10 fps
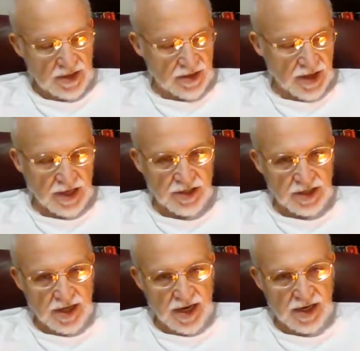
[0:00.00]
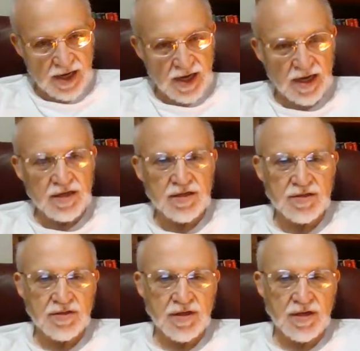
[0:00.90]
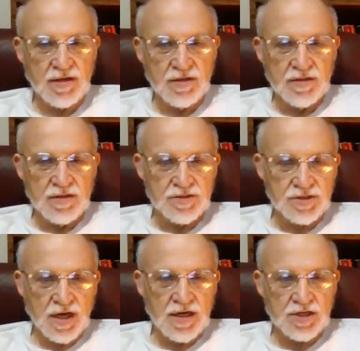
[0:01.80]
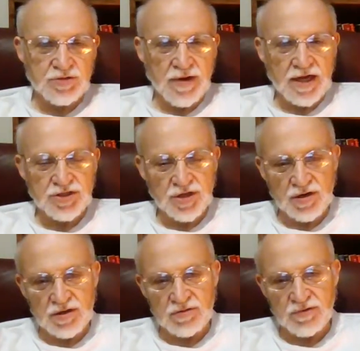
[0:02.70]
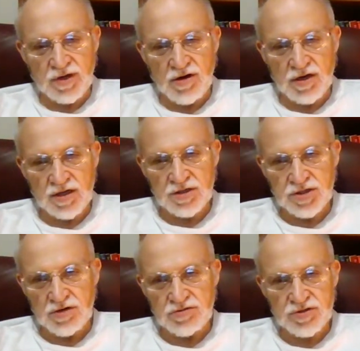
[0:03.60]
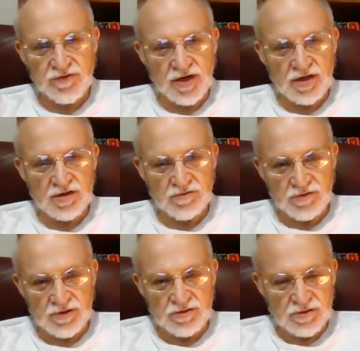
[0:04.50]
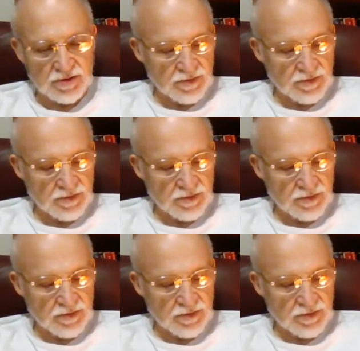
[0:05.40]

1998 in the Scottish Rite Journal regarding Joseph Cullen Root,